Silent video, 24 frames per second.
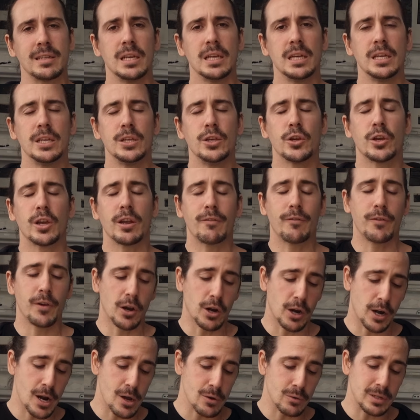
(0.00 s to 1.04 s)
you can
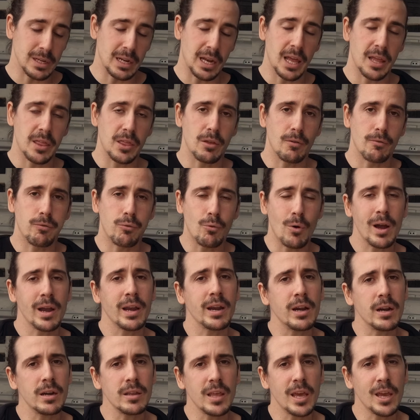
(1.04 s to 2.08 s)
figure out the length of
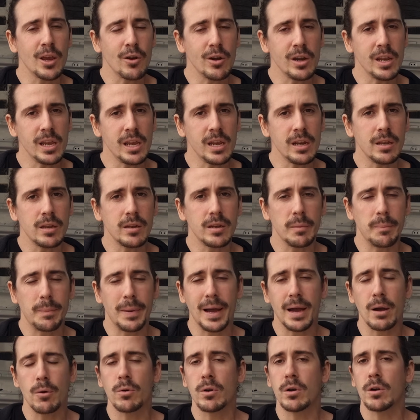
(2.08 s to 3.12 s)
wire that you need to
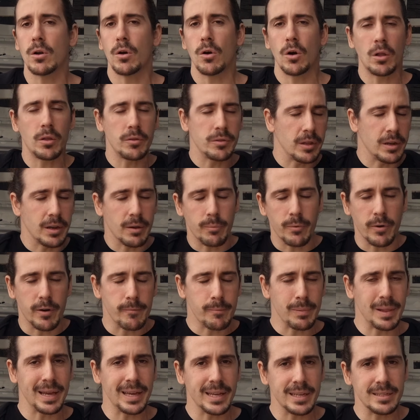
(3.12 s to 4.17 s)
power all the different
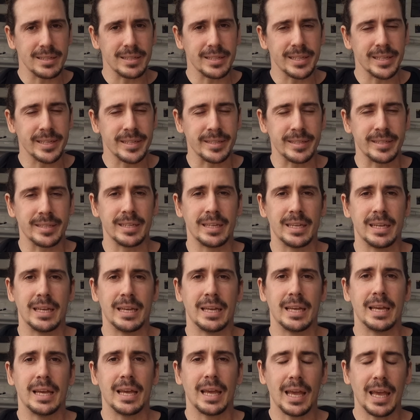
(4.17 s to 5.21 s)
appliances,
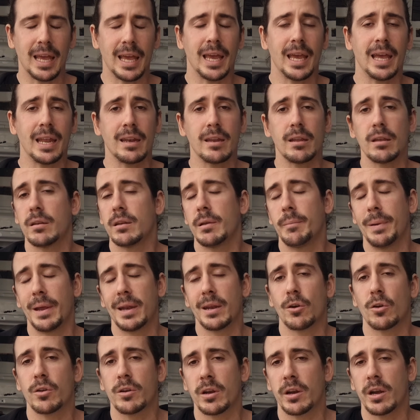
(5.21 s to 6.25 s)
and
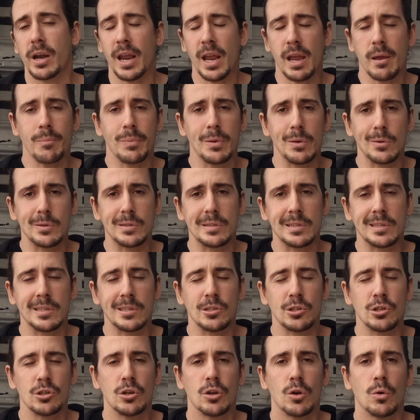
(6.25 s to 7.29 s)
depending on their amp
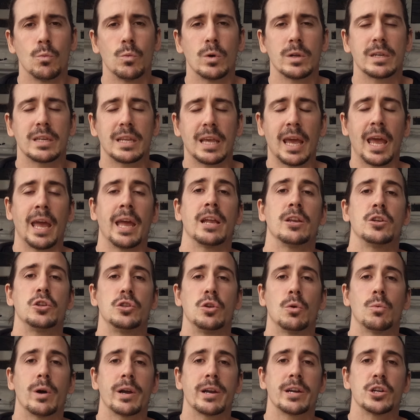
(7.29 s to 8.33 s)
usage, what gauge the
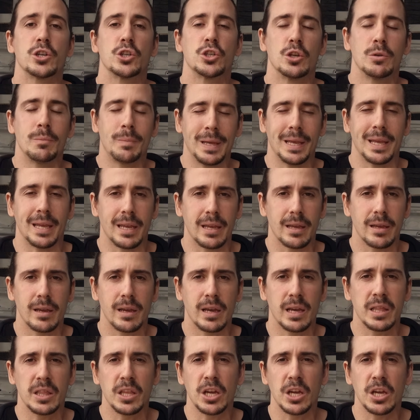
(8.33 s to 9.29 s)
wire should be. And there